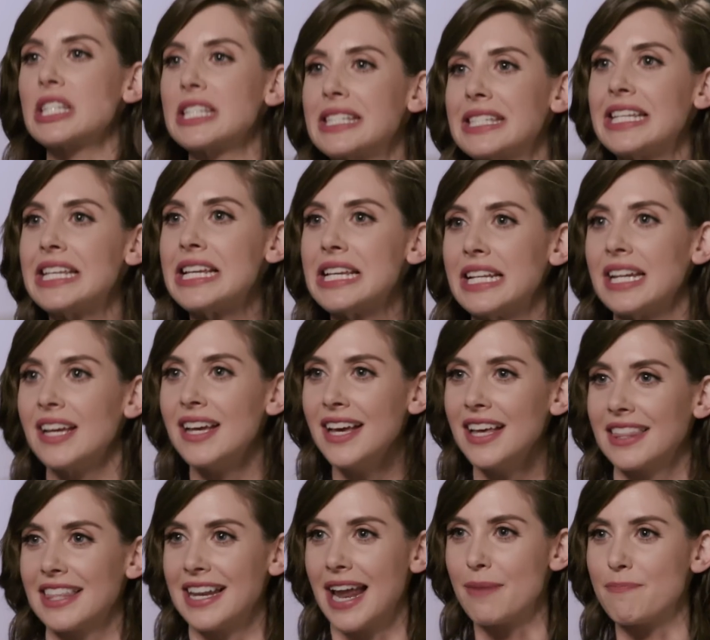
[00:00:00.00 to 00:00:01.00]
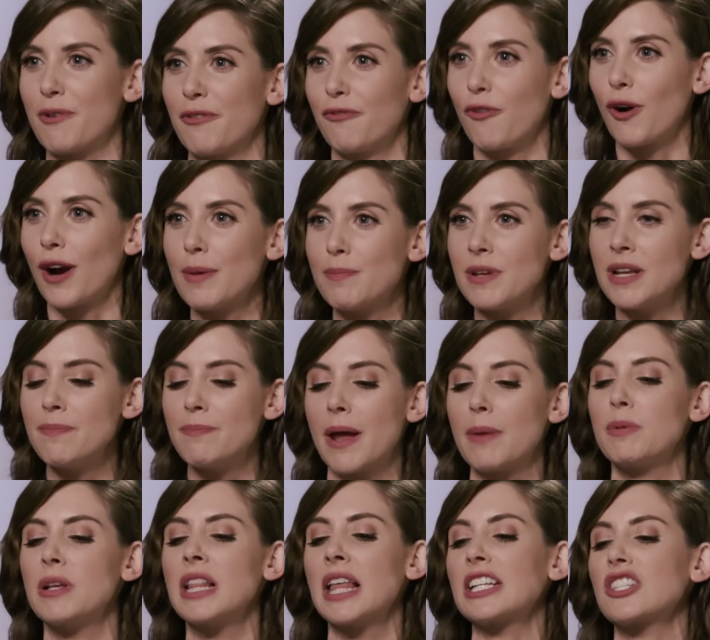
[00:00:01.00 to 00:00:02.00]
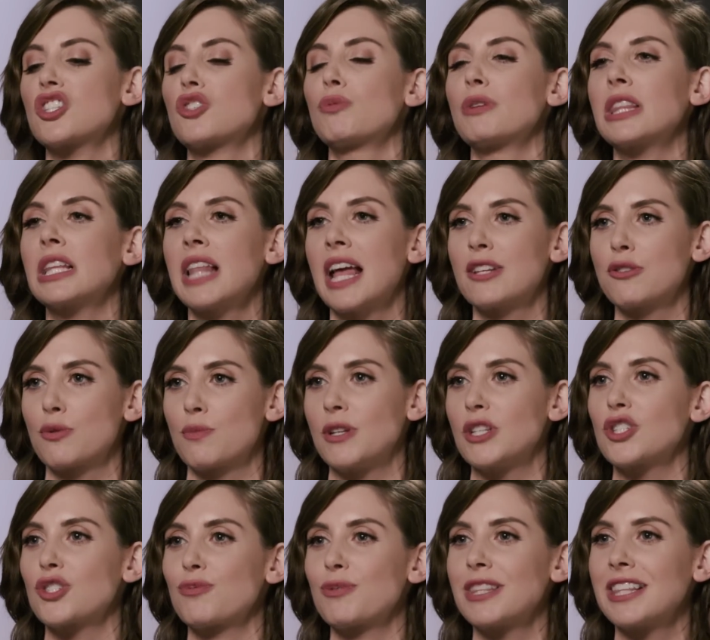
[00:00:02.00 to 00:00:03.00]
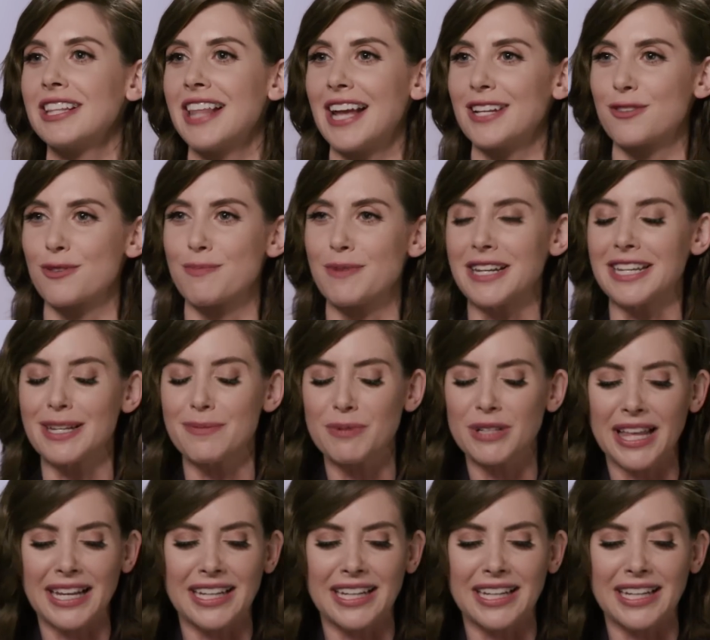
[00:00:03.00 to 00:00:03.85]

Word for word: the scene the night before. I'd be in bed, be like, just read the lines with me, just read the lines with me, and he'd be